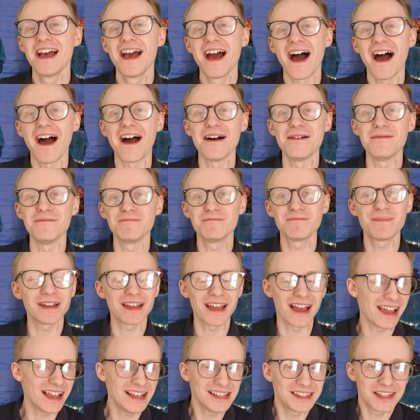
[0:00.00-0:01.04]
But
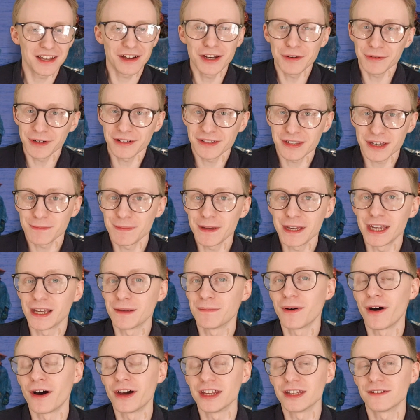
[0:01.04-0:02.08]
yeah, he's the only one who has a speaking
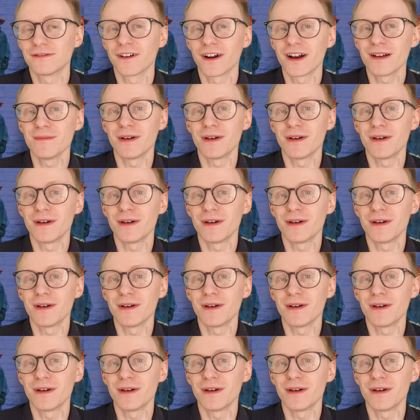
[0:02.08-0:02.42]
part, and it's very